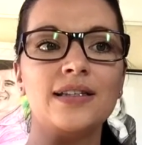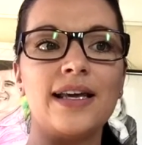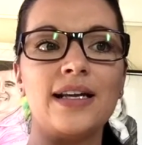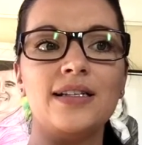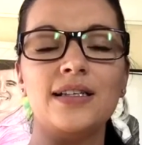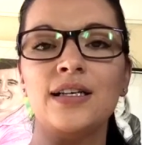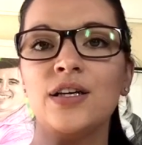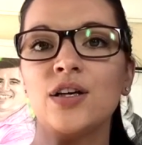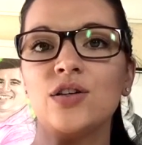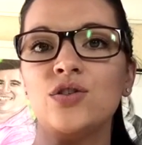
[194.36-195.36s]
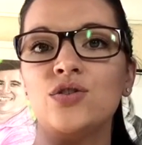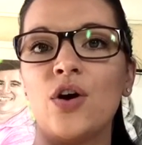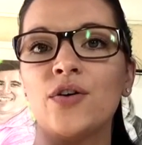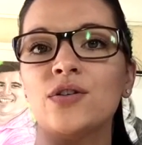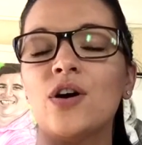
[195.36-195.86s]
that you
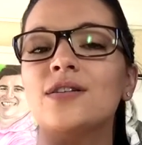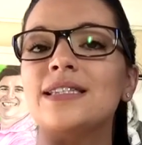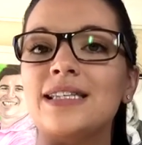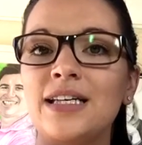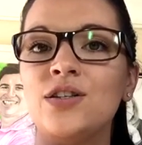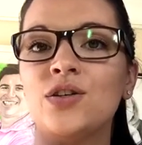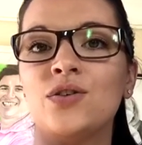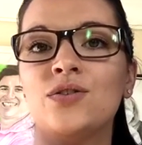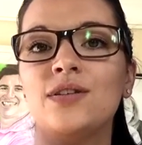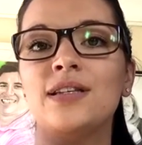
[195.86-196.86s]
don't continue?